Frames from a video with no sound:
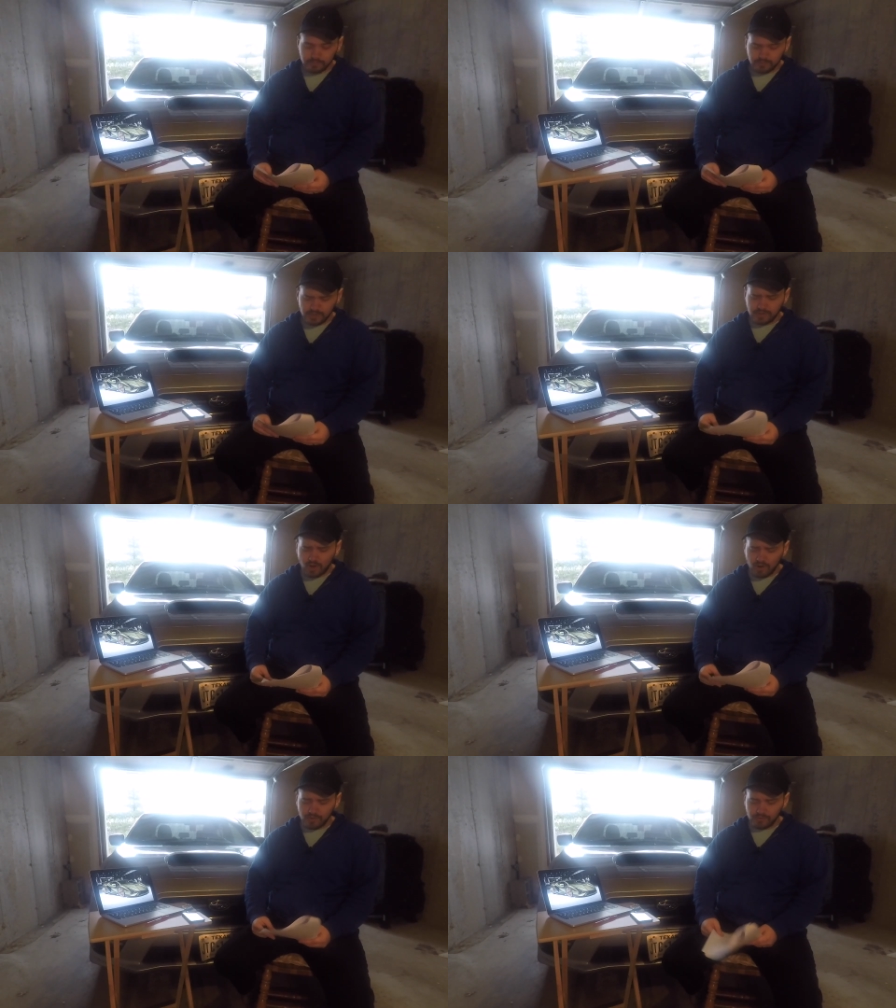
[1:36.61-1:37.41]
this
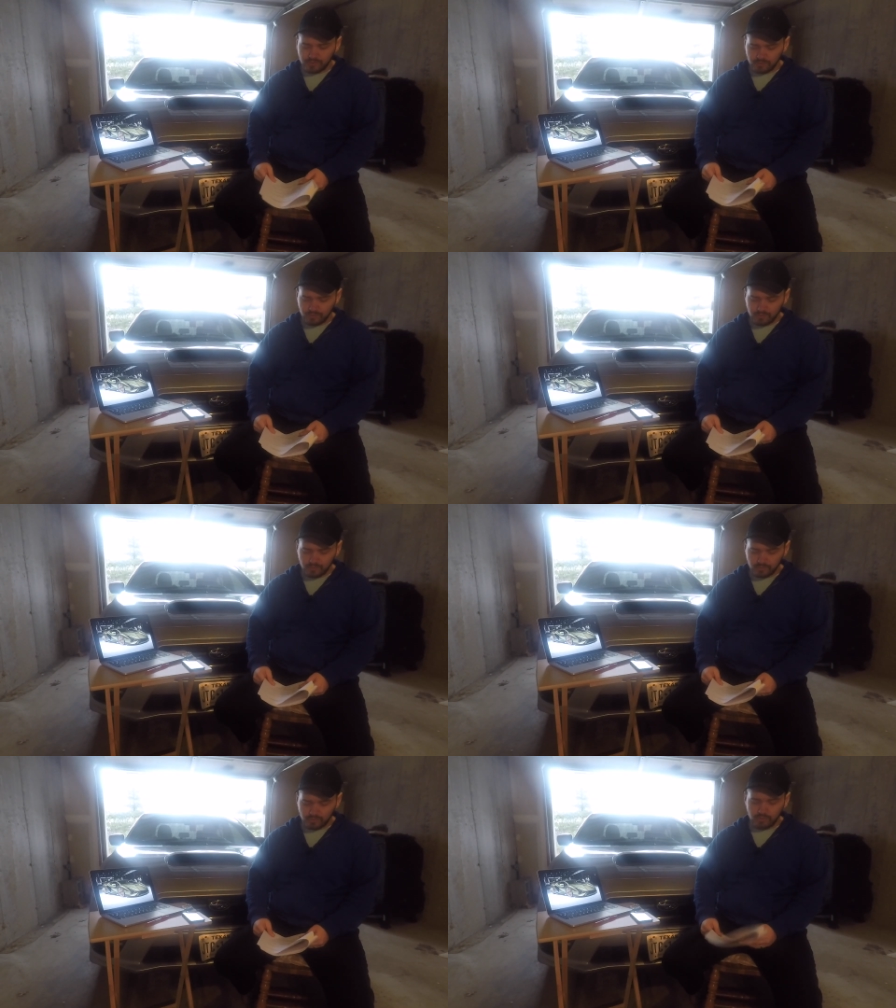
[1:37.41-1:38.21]
car is
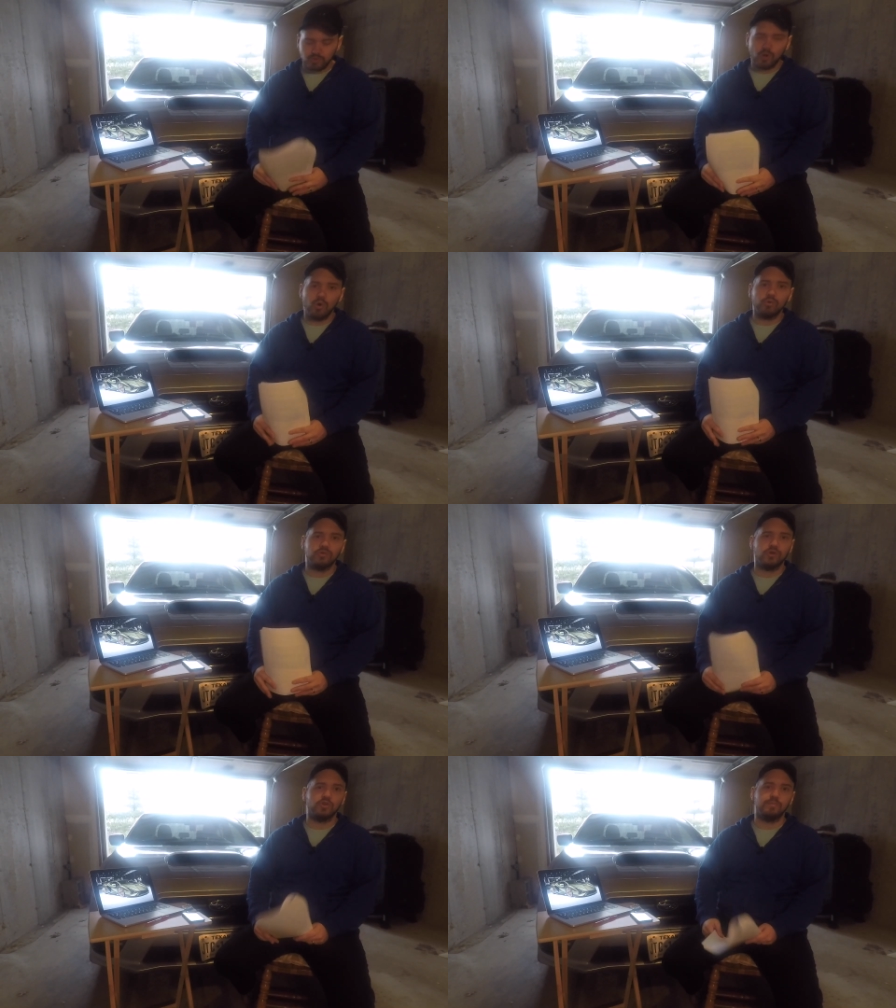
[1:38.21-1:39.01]
so,
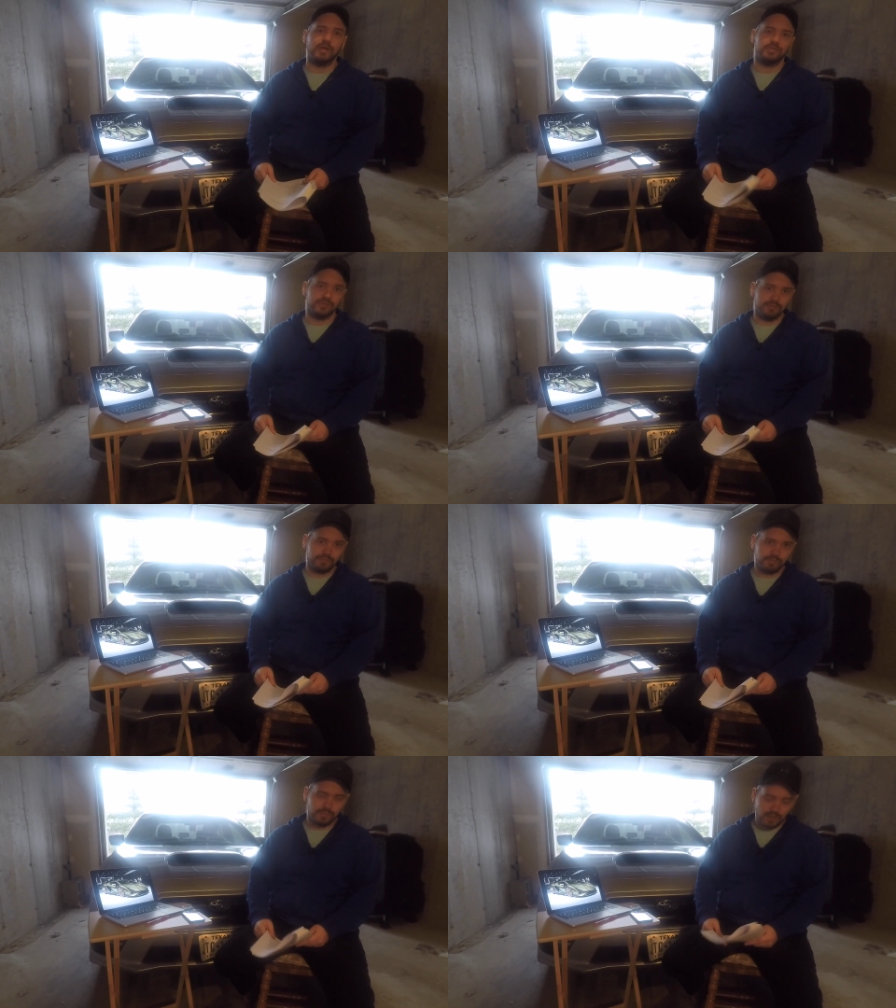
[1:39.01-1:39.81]
so special.
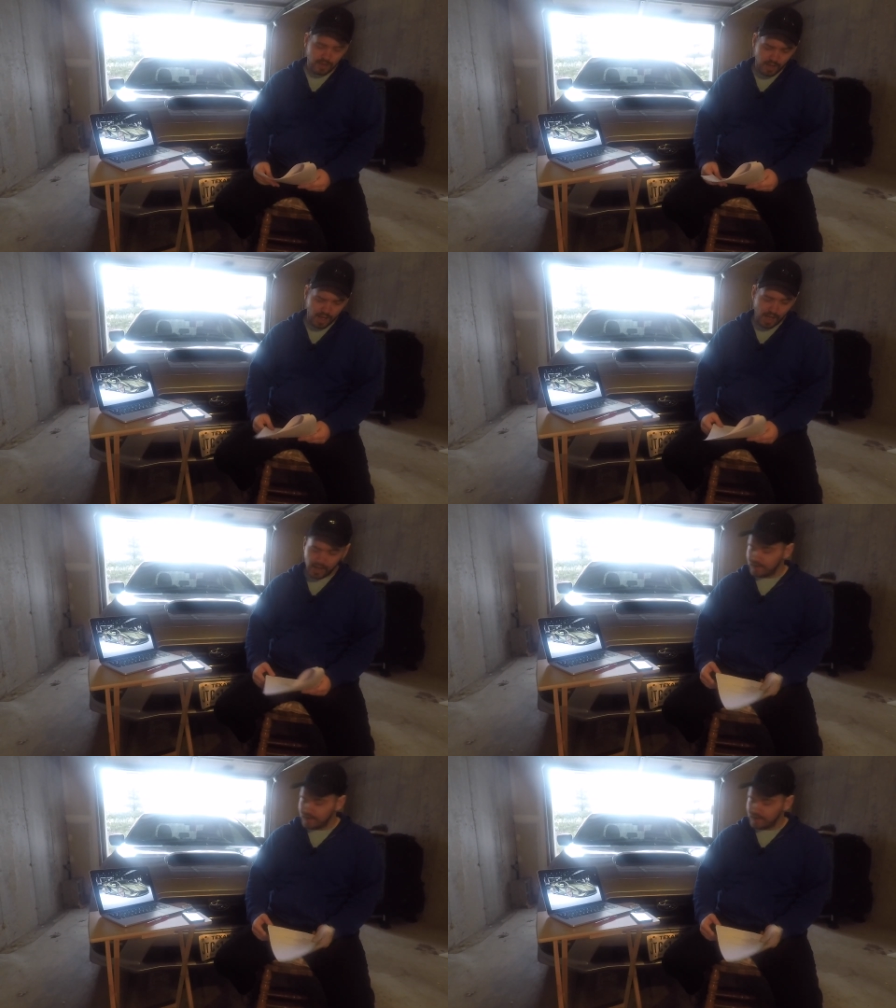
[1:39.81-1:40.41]
Uh,